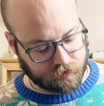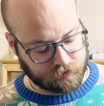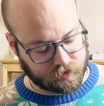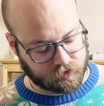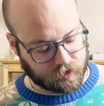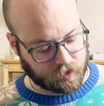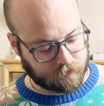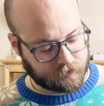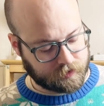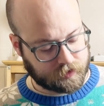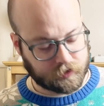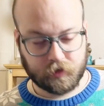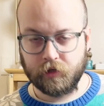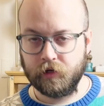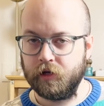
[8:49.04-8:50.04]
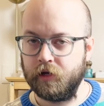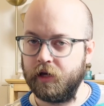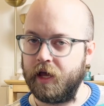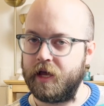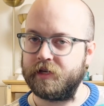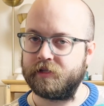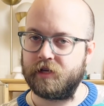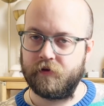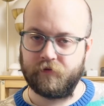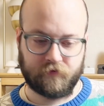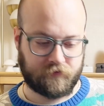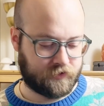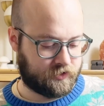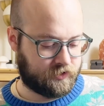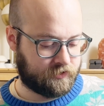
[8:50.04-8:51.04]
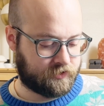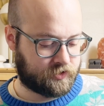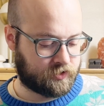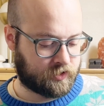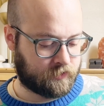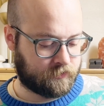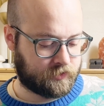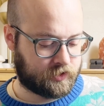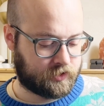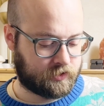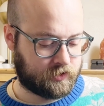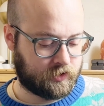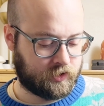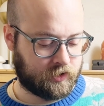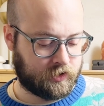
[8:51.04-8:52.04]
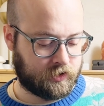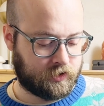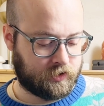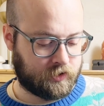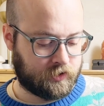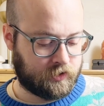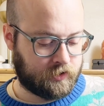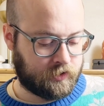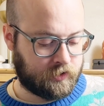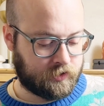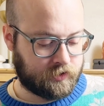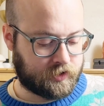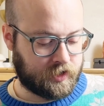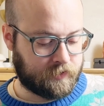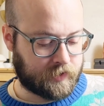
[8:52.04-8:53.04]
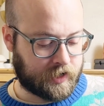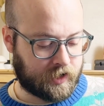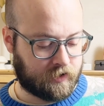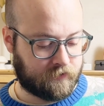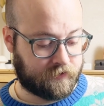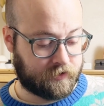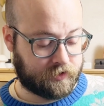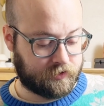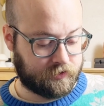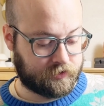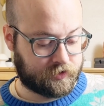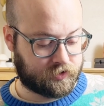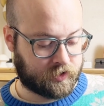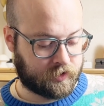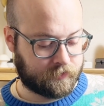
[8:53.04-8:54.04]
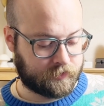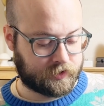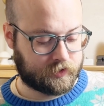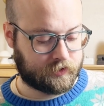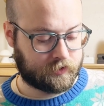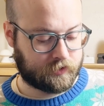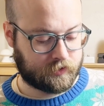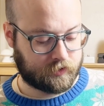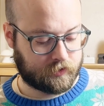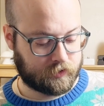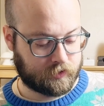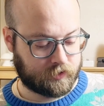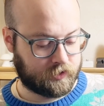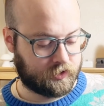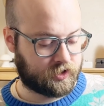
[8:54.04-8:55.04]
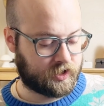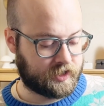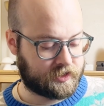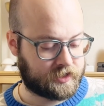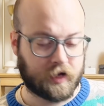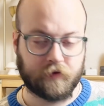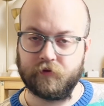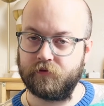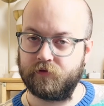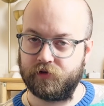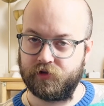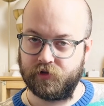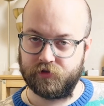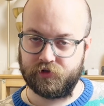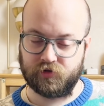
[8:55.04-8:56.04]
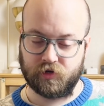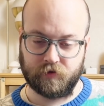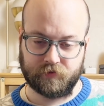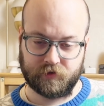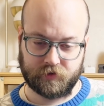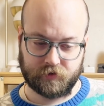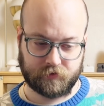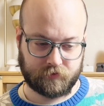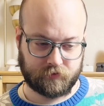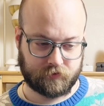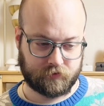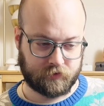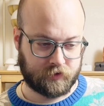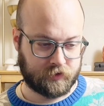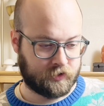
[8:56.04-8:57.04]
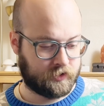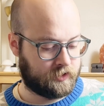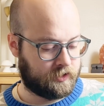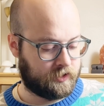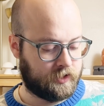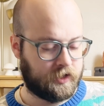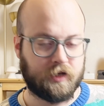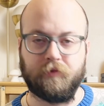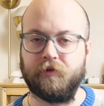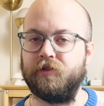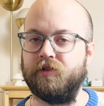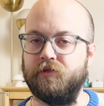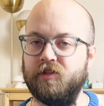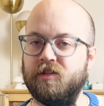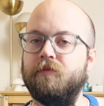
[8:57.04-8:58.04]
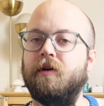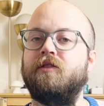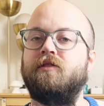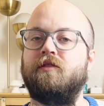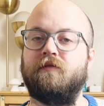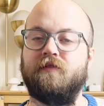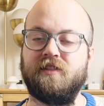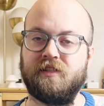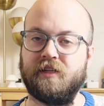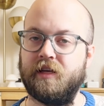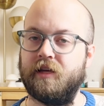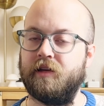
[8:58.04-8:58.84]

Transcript: strums, A7 for 2 strums, D minor for 2 strums, G7 for 2 strums. And we'll do 2 measures of C.